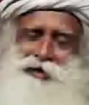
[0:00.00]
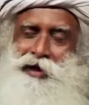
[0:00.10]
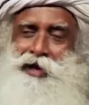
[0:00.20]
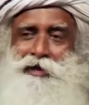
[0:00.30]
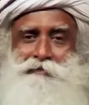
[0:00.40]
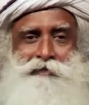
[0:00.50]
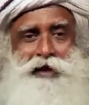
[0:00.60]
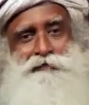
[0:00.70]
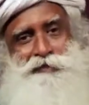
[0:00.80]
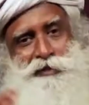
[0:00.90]
I have
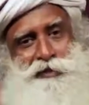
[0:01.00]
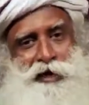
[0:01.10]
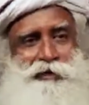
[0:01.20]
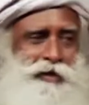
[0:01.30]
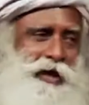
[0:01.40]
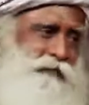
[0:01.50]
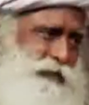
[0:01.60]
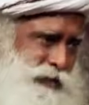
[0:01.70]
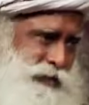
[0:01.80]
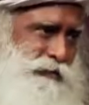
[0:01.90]
rafted down
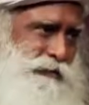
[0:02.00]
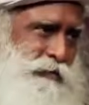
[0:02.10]
Kaveri